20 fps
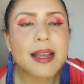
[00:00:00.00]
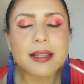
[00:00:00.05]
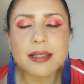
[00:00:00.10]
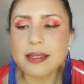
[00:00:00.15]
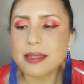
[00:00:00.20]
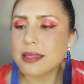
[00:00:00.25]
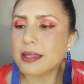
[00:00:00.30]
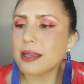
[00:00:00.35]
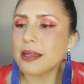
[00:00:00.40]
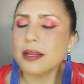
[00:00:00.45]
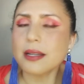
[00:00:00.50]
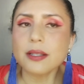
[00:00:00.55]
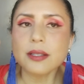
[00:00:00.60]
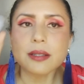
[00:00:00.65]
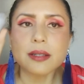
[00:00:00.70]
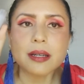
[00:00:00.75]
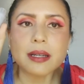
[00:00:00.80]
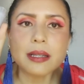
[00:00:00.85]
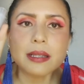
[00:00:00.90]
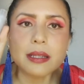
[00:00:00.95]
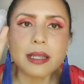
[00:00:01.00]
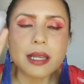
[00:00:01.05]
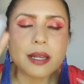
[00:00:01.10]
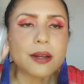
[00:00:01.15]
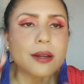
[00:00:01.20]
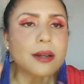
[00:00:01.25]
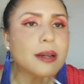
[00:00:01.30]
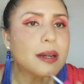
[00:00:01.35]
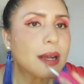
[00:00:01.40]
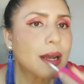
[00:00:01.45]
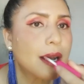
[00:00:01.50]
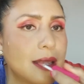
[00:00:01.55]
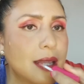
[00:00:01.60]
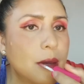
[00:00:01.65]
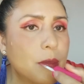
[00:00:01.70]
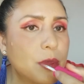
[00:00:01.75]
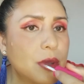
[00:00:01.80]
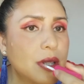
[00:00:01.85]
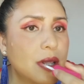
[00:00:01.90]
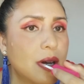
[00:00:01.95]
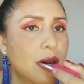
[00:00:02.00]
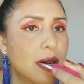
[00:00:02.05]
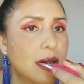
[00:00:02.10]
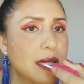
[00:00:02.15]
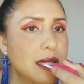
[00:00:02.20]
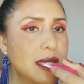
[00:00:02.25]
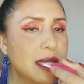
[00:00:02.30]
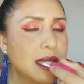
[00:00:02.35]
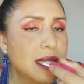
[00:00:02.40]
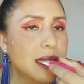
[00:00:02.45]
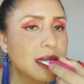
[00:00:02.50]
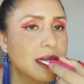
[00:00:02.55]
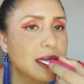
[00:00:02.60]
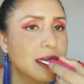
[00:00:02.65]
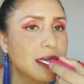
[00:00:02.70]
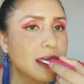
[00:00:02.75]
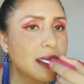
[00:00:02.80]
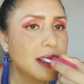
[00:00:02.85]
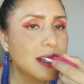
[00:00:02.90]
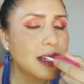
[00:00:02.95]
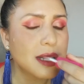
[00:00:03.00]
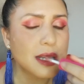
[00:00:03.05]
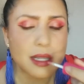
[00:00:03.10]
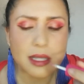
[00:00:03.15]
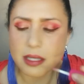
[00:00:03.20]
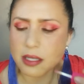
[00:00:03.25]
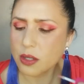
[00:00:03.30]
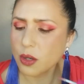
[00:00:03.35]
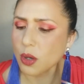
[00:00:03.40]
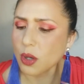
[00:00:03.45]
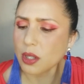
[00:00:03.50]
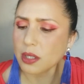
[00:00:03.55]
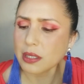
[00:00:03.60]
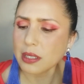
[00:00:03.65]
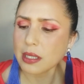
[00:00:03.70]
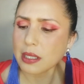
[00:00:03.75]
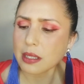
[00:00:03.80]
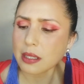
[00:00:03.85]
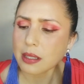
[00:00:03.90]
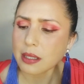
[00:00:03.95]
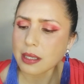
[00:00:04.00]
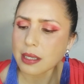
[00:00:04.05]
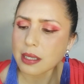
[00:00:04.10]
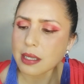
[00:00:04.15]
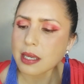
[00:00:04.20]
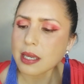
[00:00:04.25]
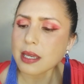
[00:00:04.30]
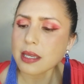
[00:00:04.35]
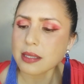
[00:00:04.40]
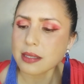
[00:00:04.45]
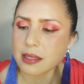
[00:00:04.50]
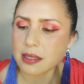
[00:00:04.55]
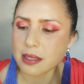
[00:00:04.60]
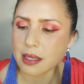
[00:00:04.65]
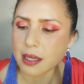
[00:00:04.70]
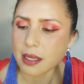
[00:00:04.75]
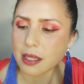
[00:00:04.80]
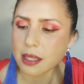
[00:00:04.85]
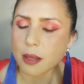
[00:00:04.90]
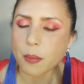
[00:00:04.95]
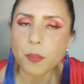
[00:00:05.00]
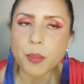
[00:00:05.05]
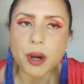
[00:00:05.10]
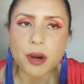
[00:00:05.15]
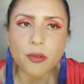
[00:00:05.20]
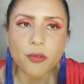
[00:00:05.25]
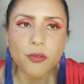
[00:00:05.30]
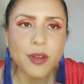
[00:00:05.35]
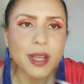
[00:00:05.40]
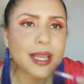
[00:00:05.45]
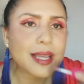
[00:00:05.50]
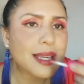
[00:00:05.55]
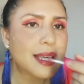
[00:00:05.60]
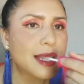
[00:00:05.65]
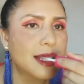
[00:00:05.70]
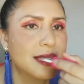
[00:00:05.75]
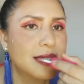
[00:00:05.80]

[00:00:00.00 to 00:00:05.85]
It's the clear lip gloss and it's called Kizz, the perfect